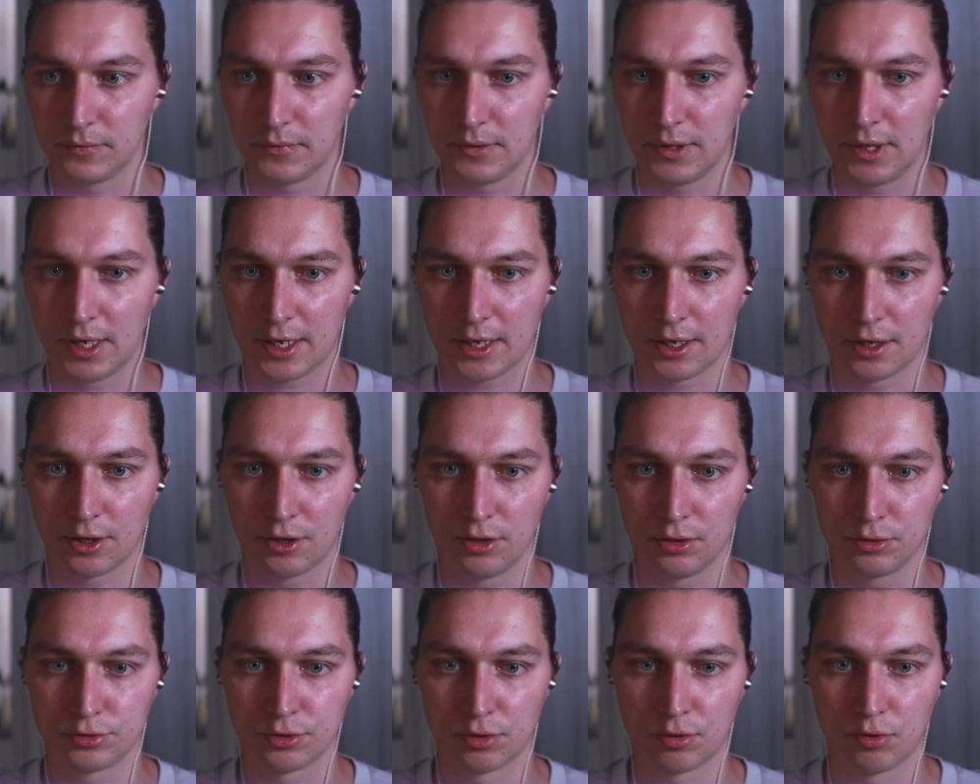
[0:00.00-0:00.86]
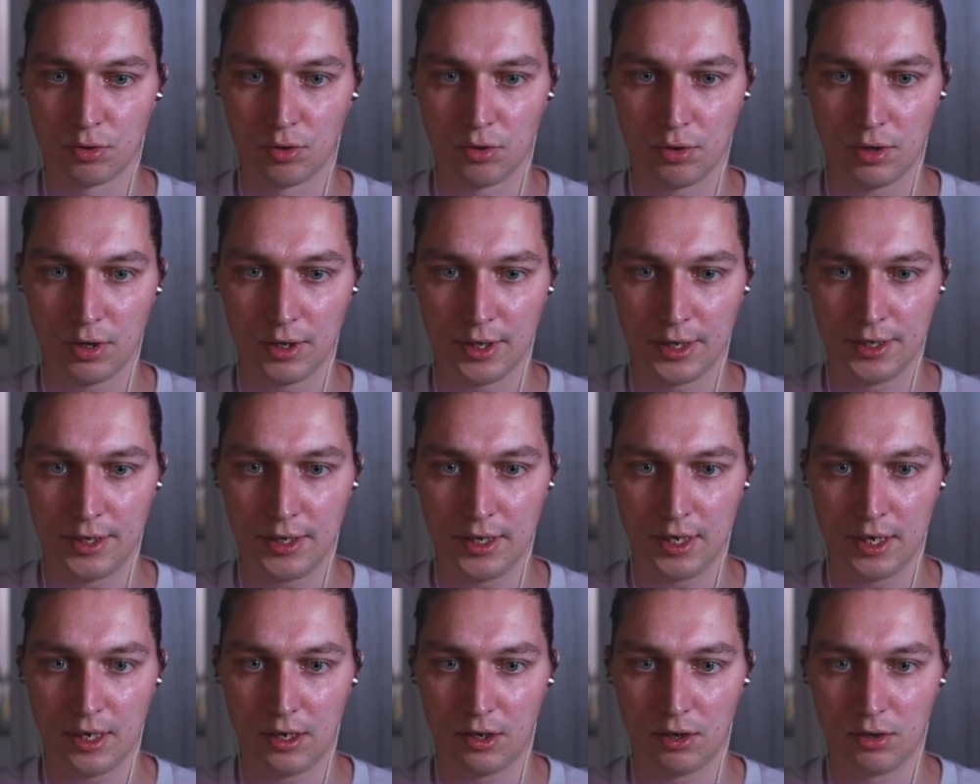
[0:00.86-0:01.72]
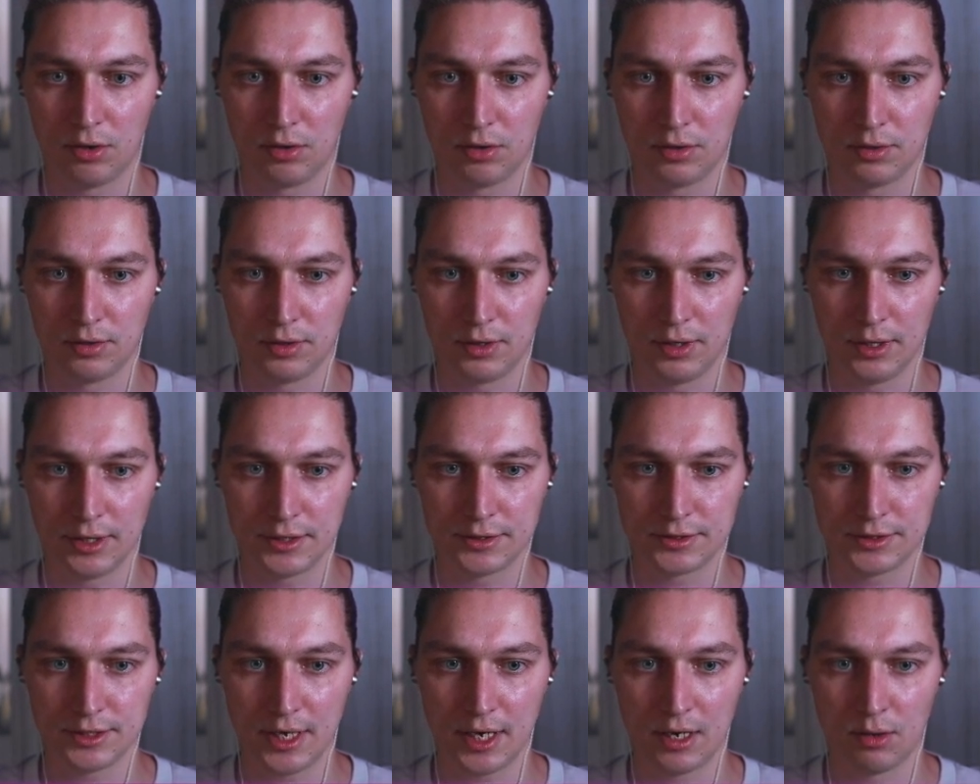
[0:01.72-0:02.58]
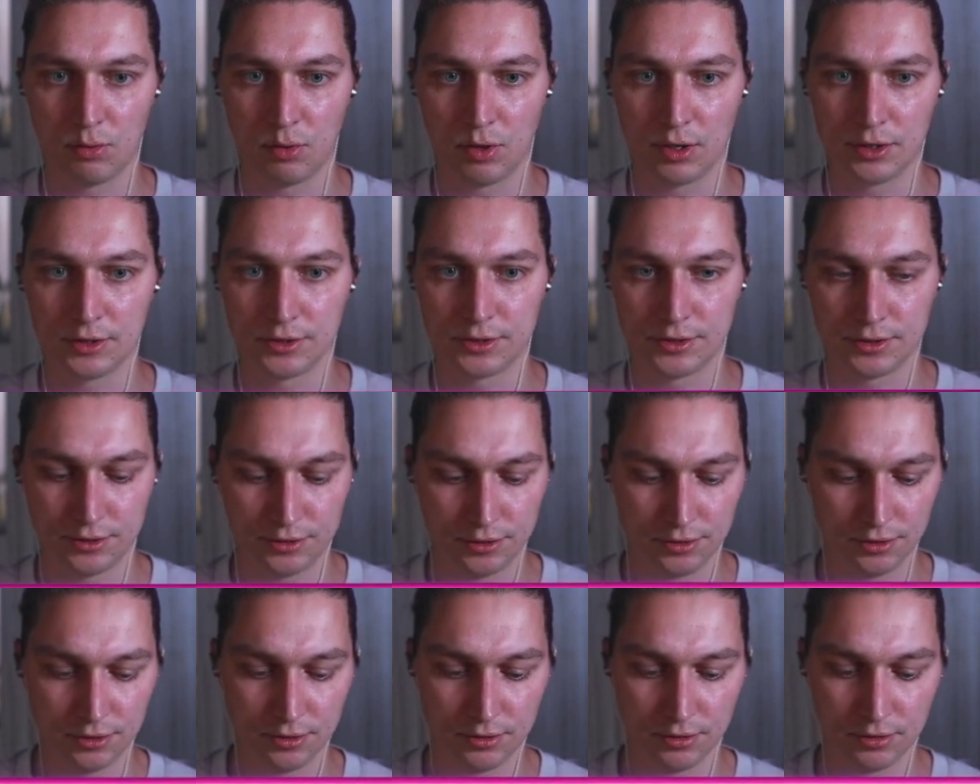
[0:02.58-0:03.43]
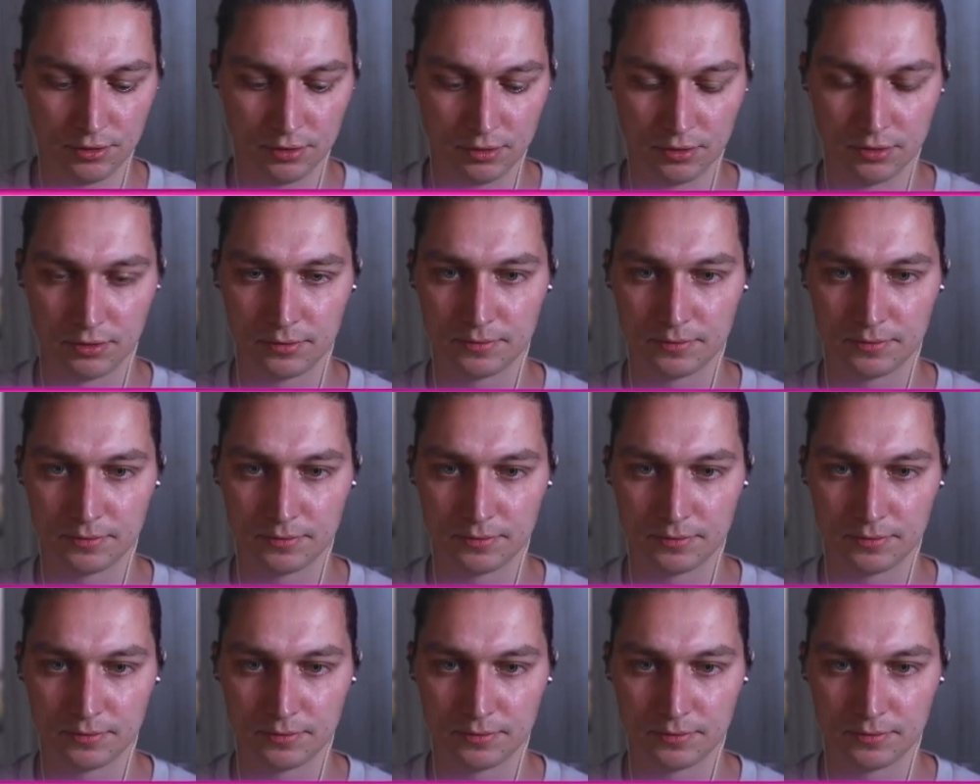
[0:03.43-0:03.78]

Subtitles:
I can go to core, and now let's say I want to